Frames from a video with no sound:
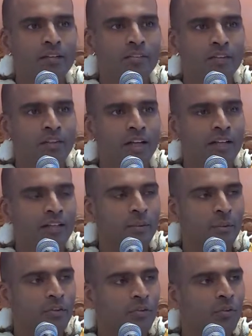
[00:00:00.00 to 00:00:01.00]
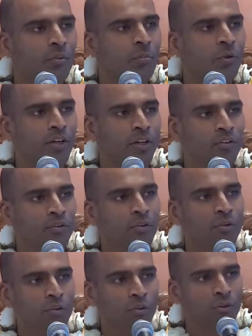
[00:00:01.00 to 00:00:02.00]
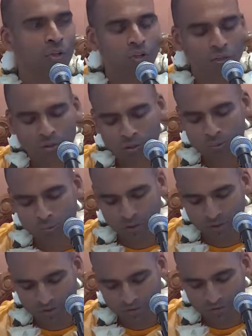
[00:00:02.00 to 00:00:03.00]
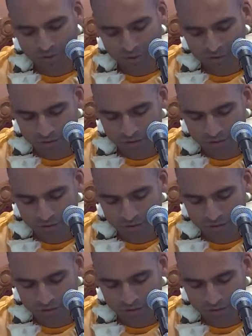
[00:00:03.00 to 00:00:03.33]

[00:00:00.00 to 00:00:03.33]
Just like there were two boys who once had